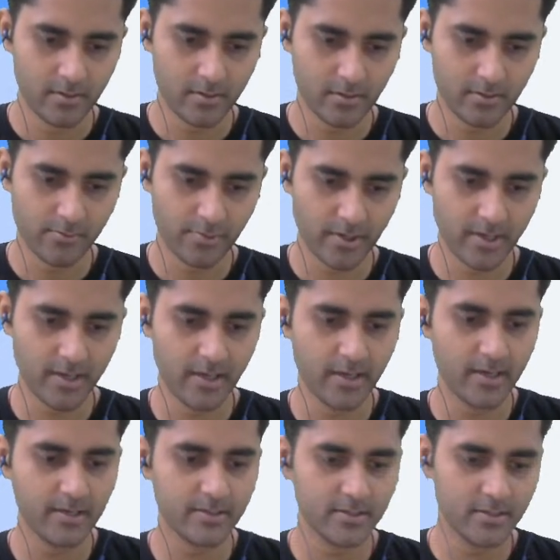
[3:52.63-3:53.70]
Okay,
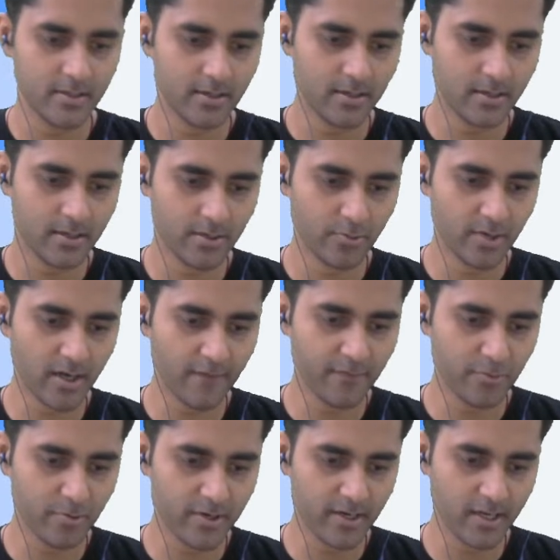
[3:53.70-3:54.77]
yes. Good
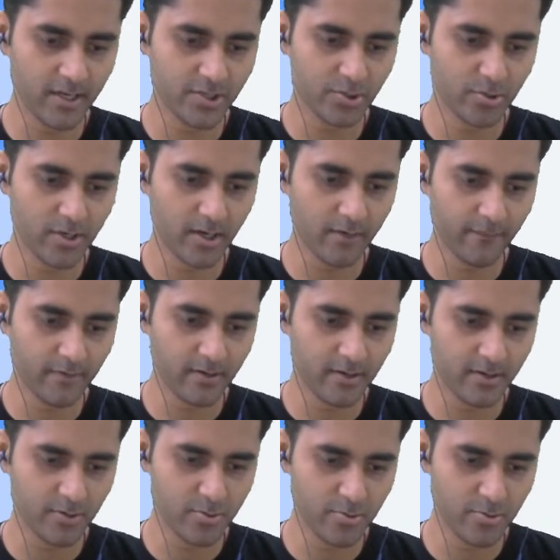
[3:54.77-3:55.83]
afternoon, Anish. Good
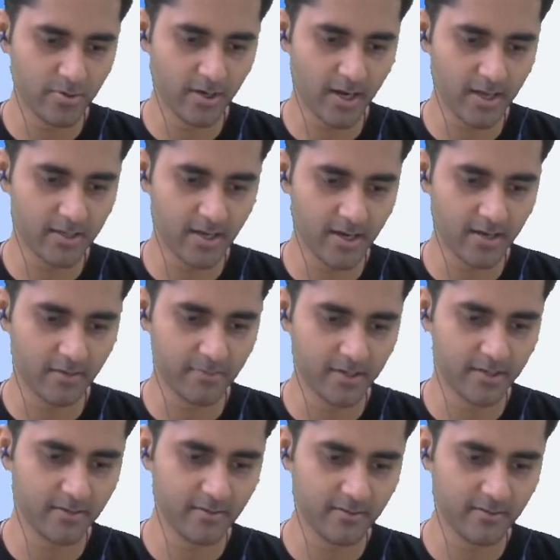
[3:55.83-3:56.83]
afternoon, Radha Raman.